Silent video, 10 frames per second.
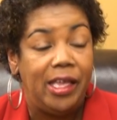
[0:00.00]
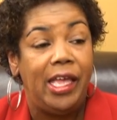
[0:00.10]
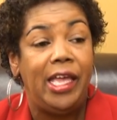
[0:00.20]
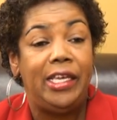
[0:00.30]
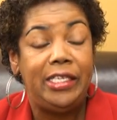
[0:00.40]

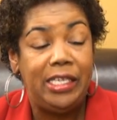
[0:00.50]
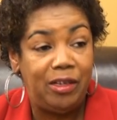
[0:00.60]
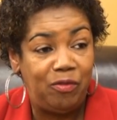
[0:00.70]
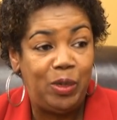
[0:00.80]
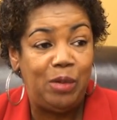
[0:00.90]
and
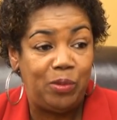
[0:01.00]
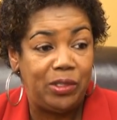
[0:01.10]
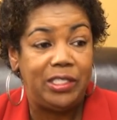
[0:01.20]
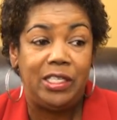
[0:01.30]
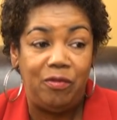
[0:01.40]
give people
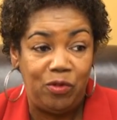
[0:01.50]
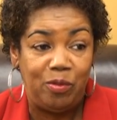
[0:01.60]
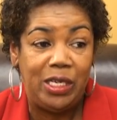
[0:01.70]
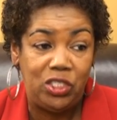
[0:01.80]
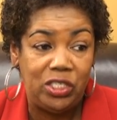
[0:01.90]
this
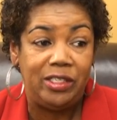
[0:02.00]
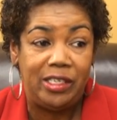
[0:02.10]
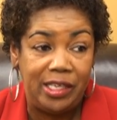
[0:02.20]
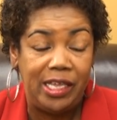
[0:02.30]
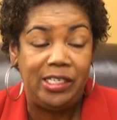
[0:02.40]
information
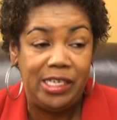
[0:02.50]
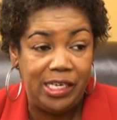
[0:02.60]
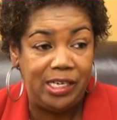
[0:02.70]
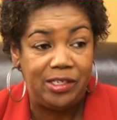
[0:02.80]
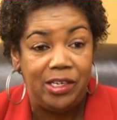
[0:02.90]
that they
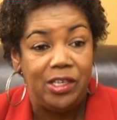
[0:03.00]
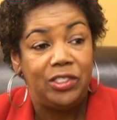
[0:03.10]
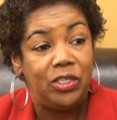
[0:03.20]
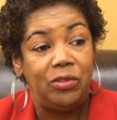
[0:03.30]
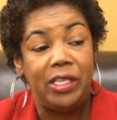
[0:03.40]
need
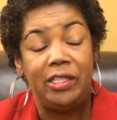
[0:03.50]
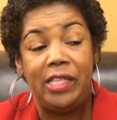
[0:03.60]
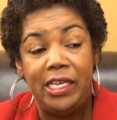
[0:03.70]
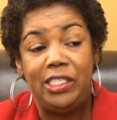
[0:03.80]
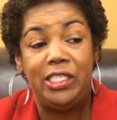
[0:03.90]
so that
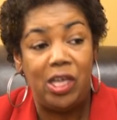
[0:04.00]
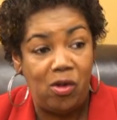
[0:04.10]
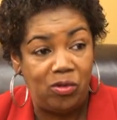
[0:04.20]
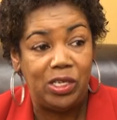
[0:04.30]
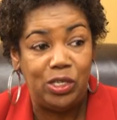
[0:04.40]
they
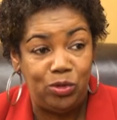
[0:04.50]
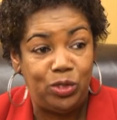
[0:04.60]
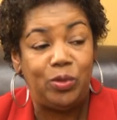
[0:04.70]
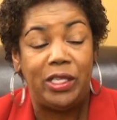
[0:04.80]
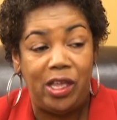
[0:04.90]
don't lose
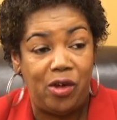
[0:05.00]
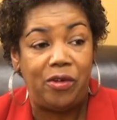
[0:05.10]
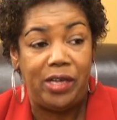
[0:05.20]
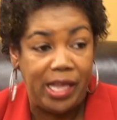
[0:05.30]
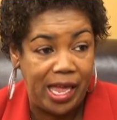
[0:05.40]
what they
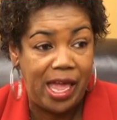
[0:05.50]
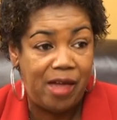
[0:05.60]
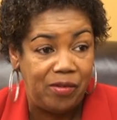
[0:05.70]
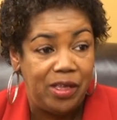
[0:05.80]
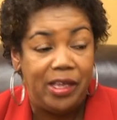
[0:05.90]
already have
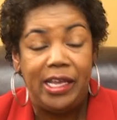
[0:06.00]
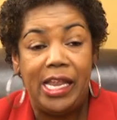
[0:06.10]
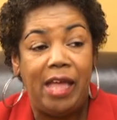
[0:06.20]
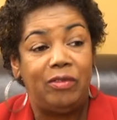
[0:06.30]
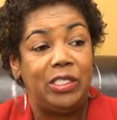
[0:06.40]
and
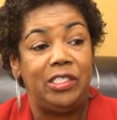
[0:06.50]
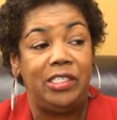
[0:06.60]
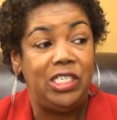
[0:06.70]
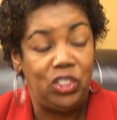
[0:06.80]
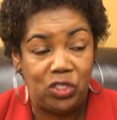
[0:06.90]
have to
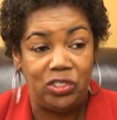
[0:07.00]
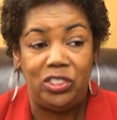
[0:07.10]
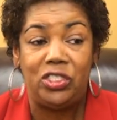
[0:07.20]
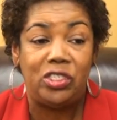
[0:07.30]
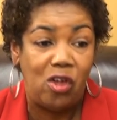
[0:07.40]
initially
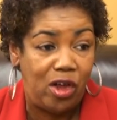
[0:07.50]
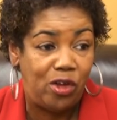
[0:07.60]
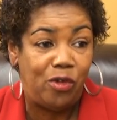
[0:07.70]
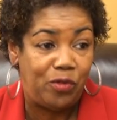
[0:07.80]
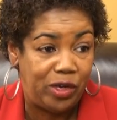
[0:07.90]
start
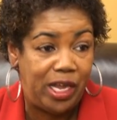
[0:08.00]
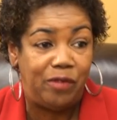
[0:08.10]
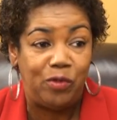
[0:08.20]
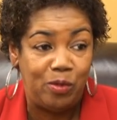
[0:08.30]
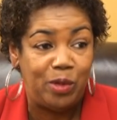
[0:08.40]
over again
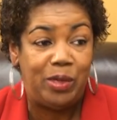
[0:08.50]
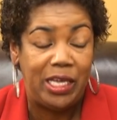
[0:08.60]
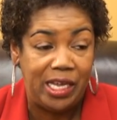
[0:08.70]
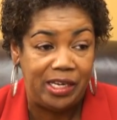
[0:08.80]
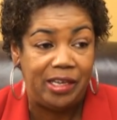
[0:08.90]
from the
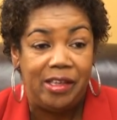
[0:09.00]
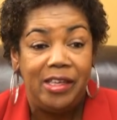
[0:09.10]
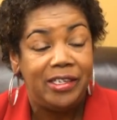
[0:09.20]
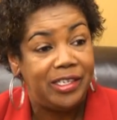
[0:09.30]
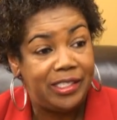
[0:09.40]
beginning.
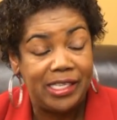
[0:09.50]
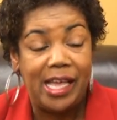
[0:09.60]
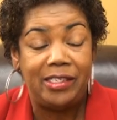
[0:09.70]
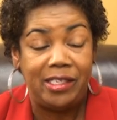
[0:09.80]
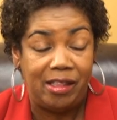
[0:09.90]
Because
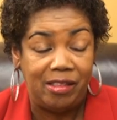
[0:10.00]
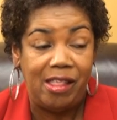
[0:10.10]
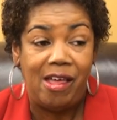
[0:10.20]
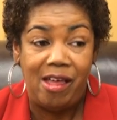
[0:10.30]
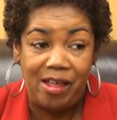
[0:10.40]
that's a
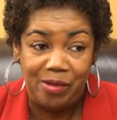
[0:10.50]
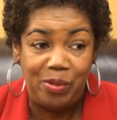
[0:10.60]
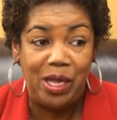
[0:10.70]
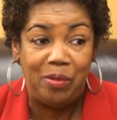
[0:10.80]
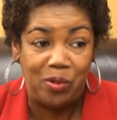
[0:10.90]
lot of
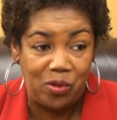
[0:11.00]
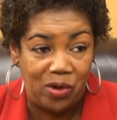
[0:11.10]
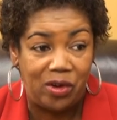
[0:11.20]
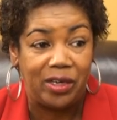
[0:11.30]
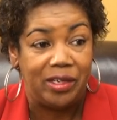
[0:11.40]
paperwork.